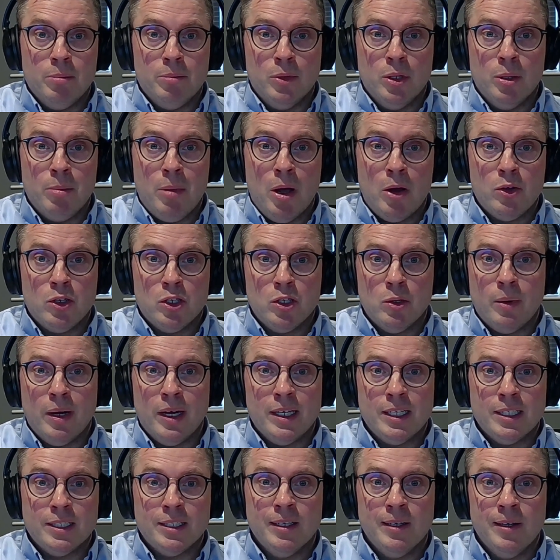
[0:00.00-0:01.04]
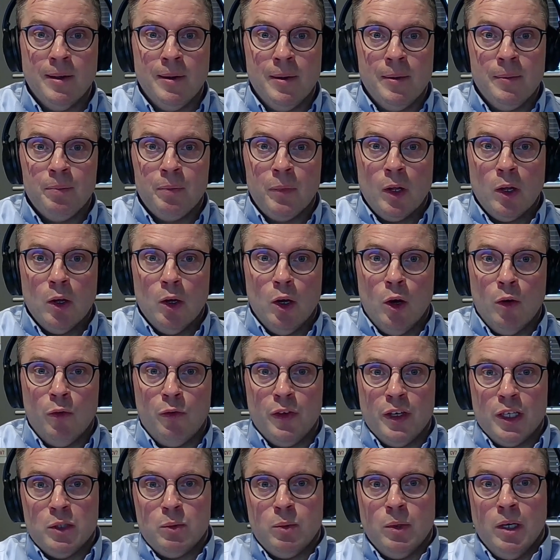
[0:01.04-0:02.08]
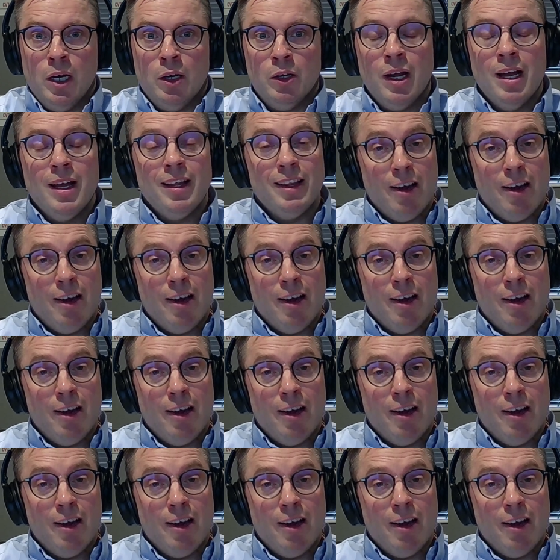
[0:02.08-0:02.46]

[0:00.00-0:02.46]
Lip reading: the motorways of this world.